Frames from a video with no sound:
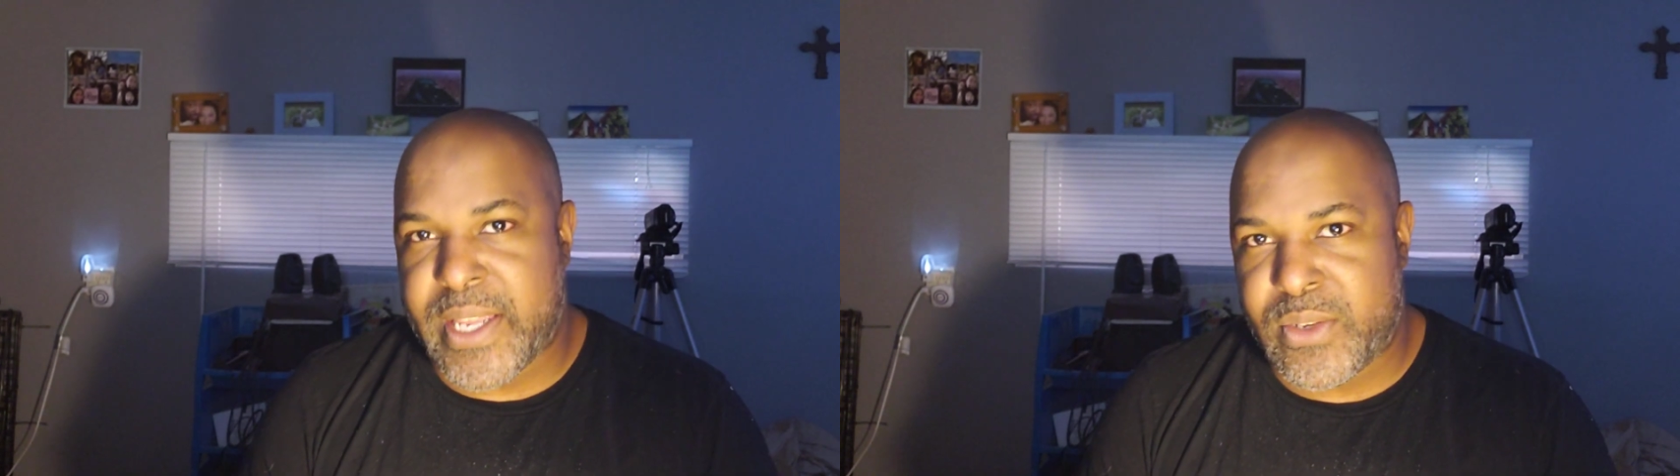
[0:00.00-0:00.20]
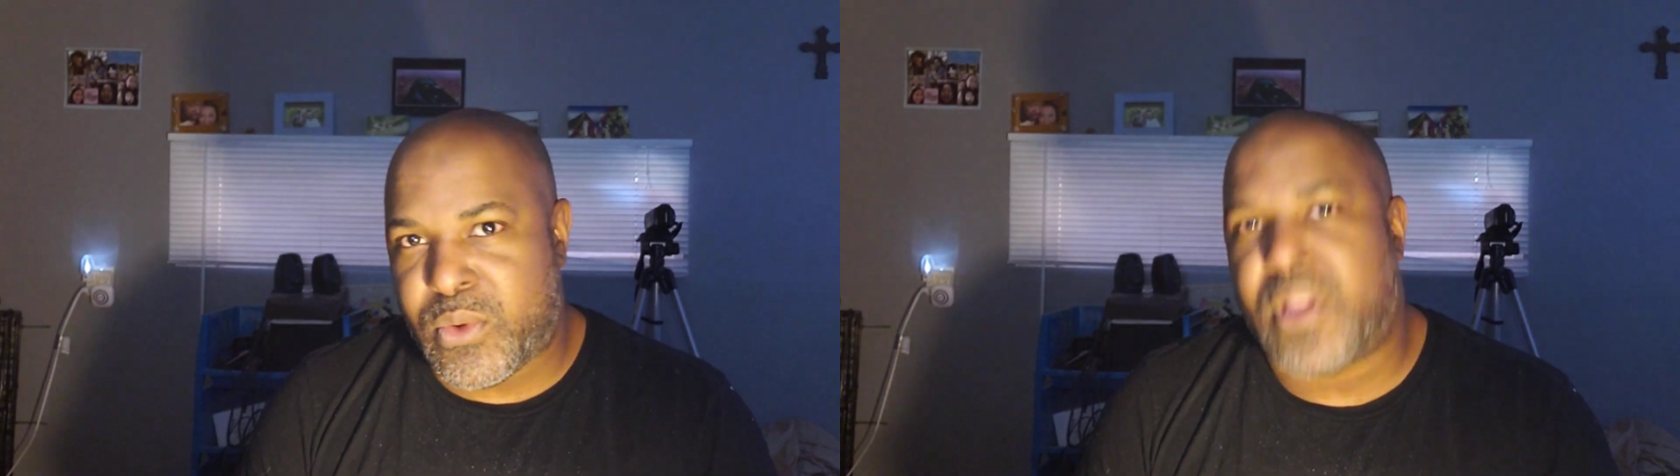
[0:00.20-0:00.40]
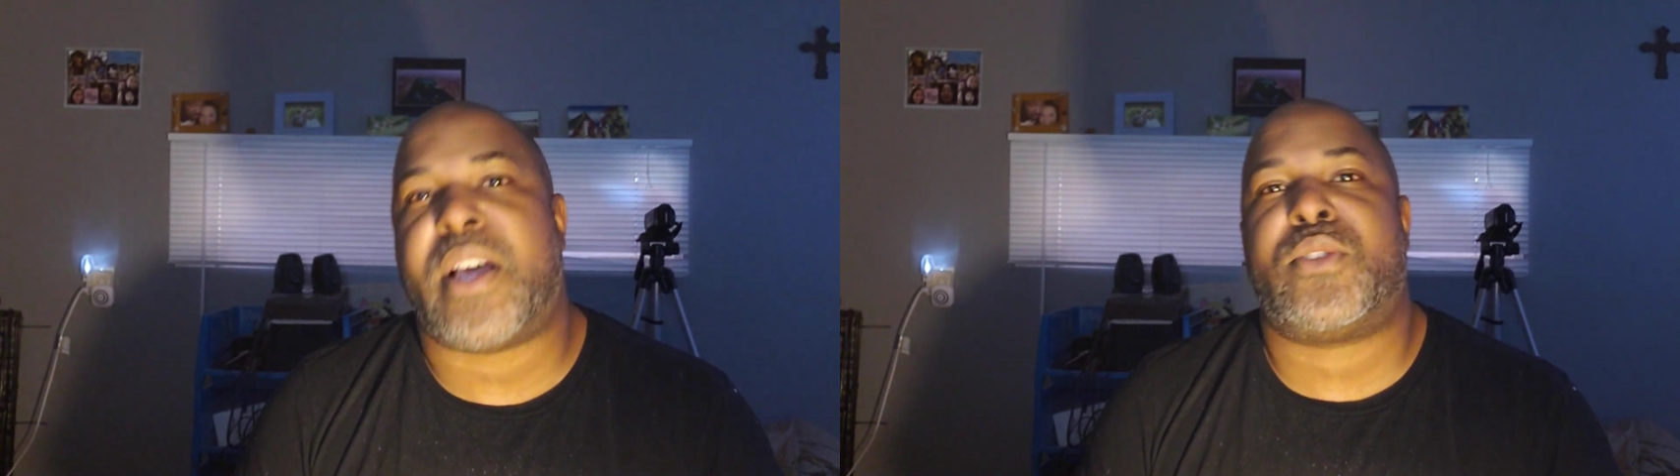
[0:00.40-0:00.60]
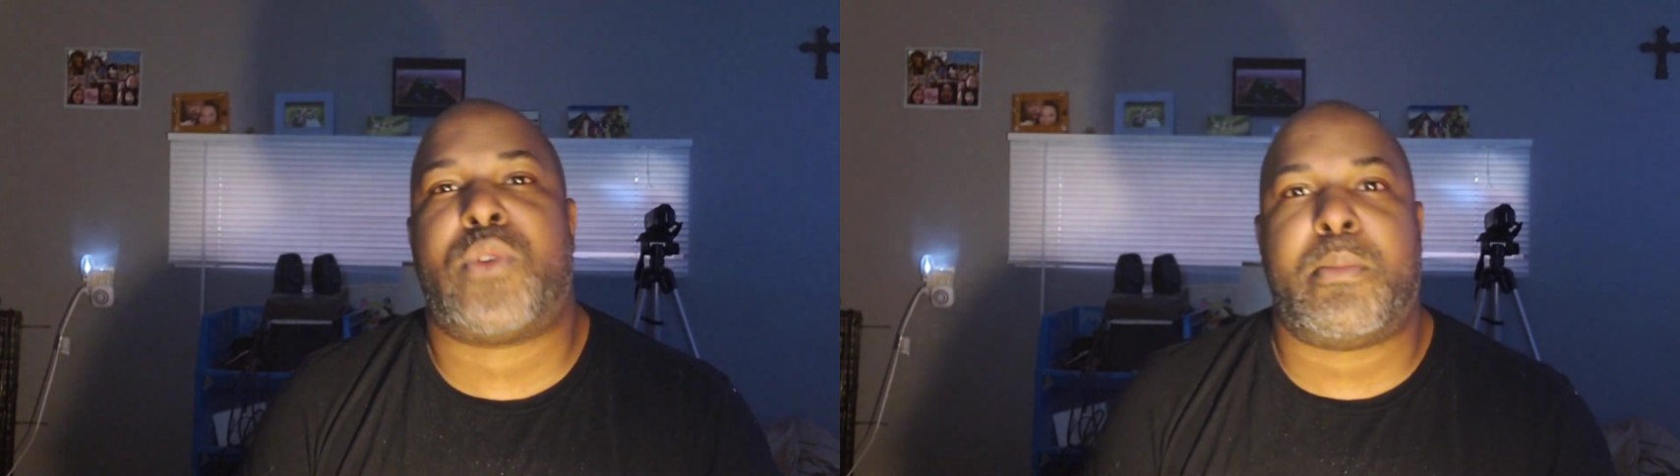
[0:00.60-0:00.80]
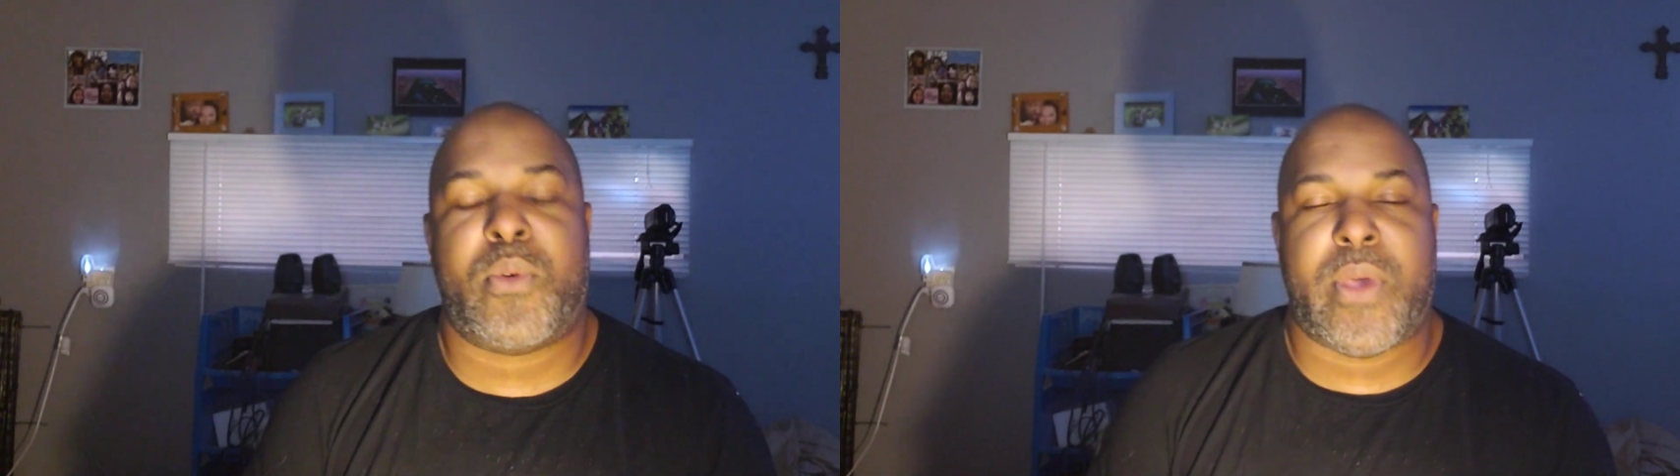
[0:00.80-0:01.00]
get into a lot of
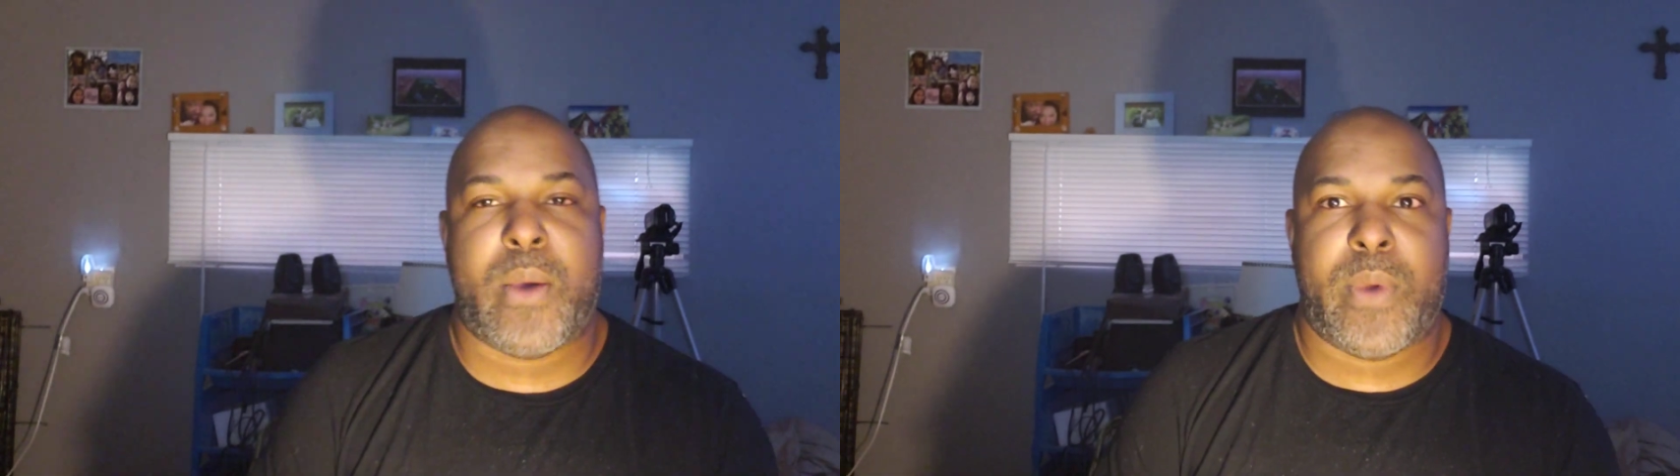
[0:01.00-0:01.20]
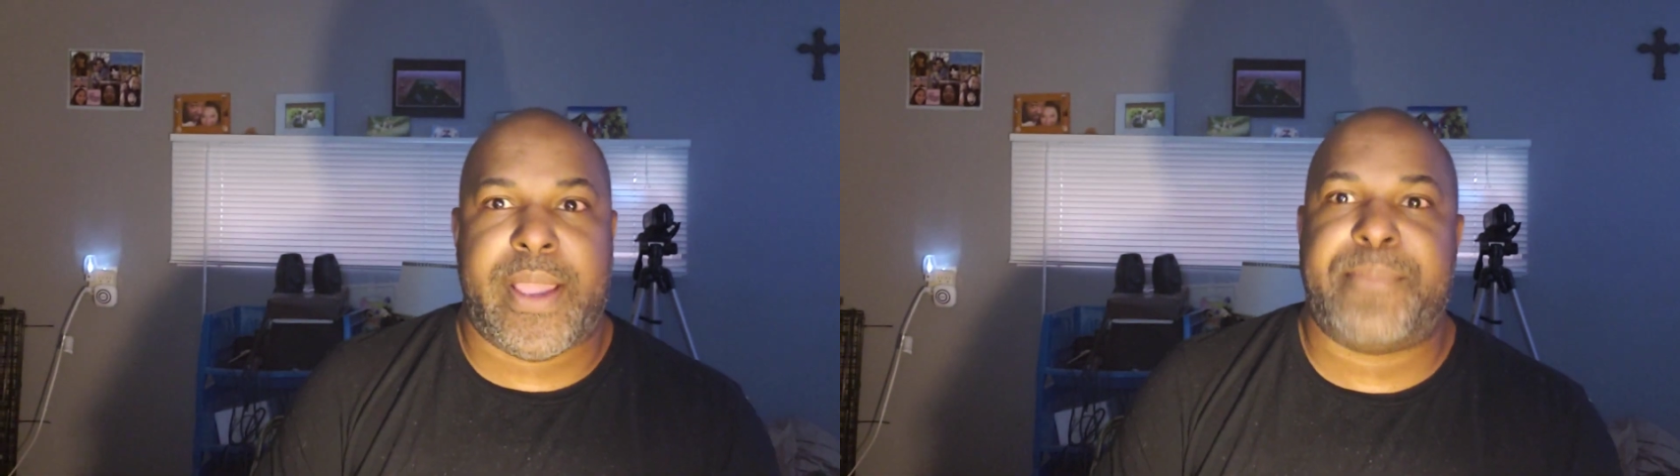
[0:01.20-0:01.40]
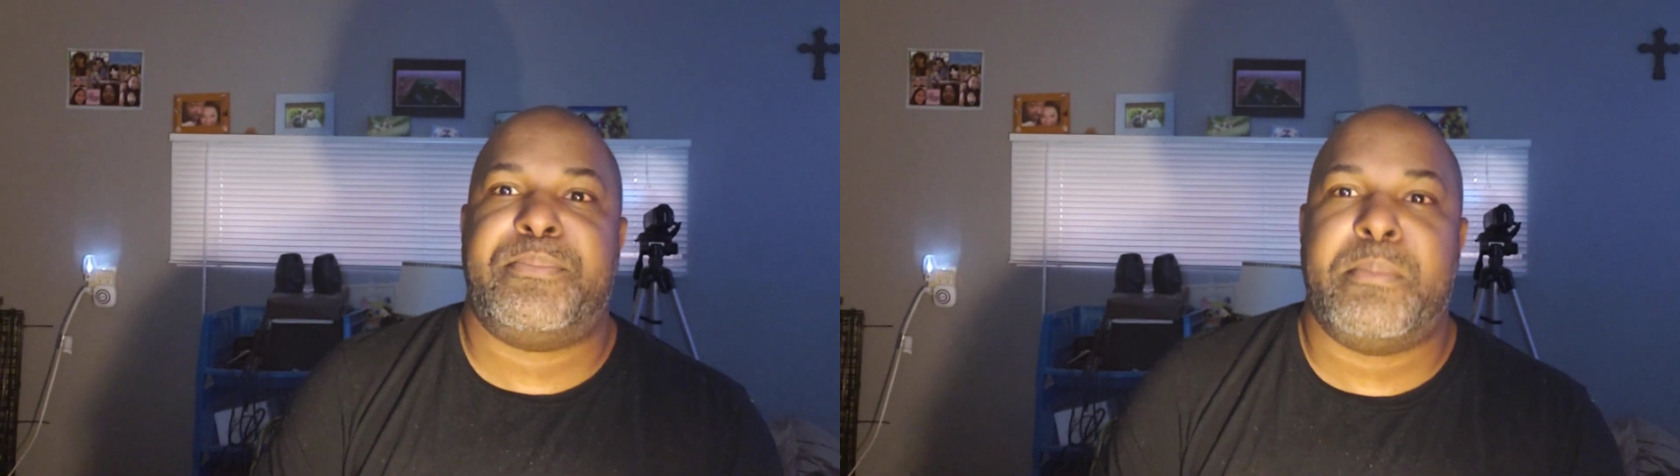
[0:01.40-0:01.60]
trouble that way.